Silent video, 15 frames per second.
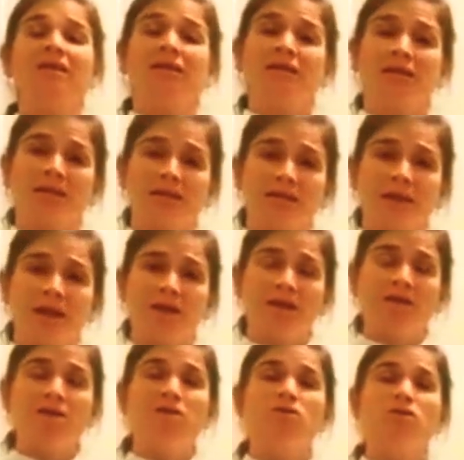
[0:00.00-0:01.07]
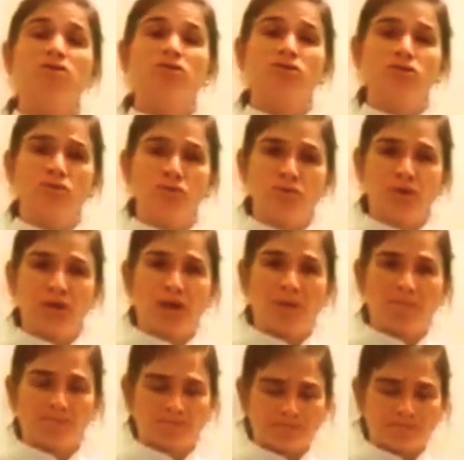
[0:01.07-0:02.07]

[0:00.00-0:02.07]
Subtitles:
Kriya, Surya.